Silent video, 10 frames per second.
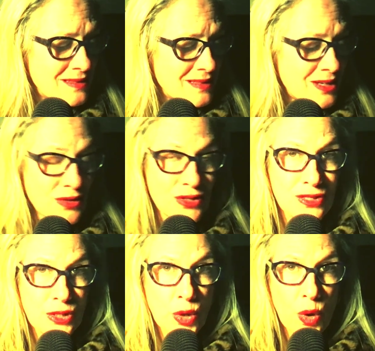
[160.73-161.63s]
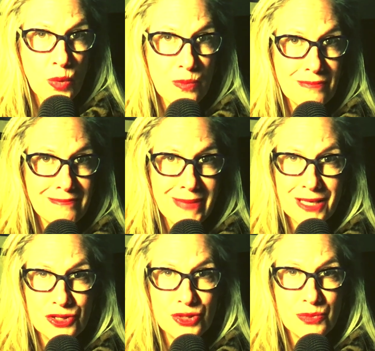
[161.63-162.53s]
I don't usually quote Ben
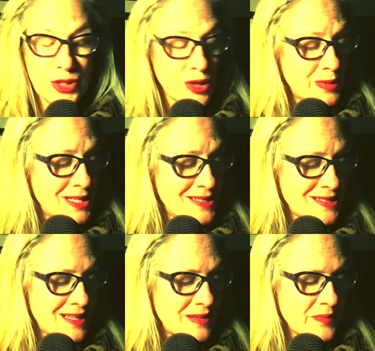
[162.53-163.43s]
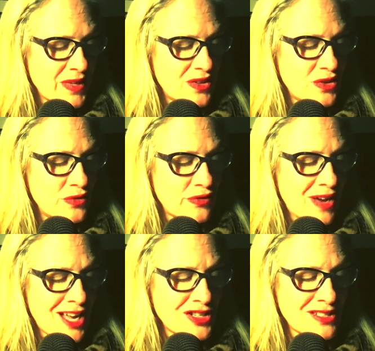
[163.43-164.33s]
Shapiro, but he said, You
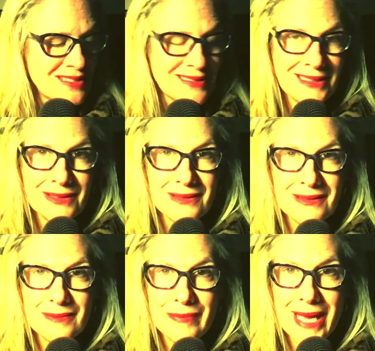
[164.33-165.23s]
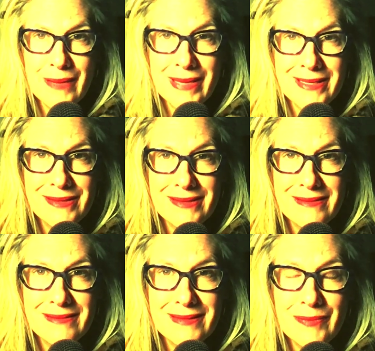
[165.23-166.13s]
fragile little babies.
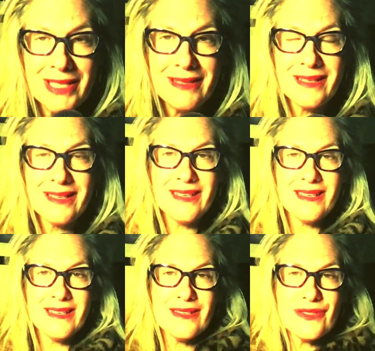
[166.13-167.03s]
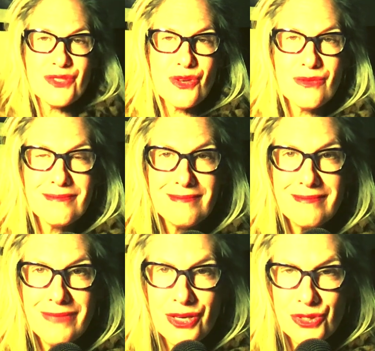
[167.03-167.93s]
I mean, so
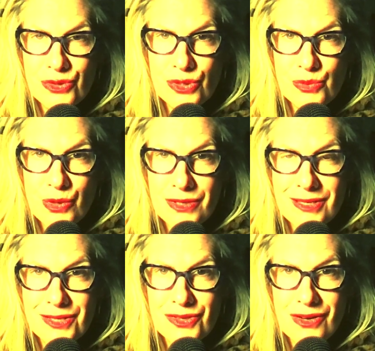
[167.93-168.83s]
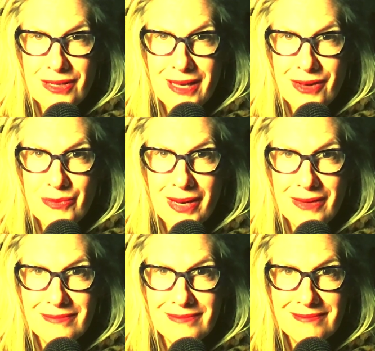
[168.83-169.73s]
Barstool Sports gets called out
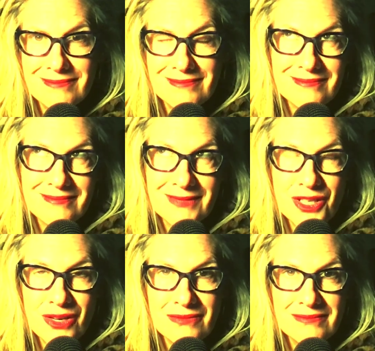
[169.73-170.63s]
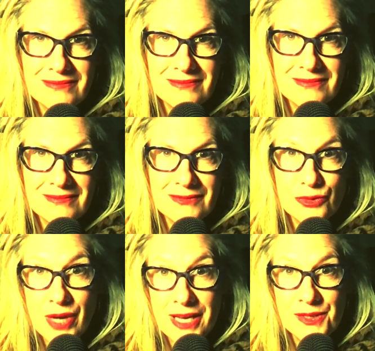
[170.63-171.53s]
about you know,
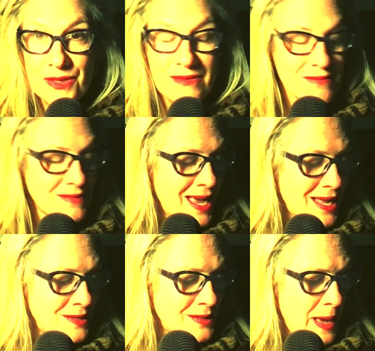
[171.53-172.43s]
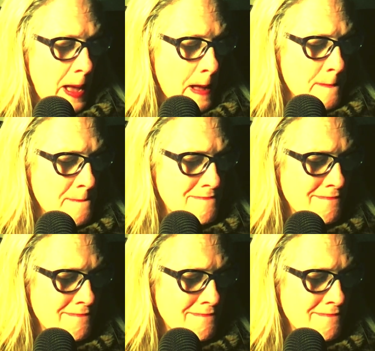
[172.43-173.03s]
race and um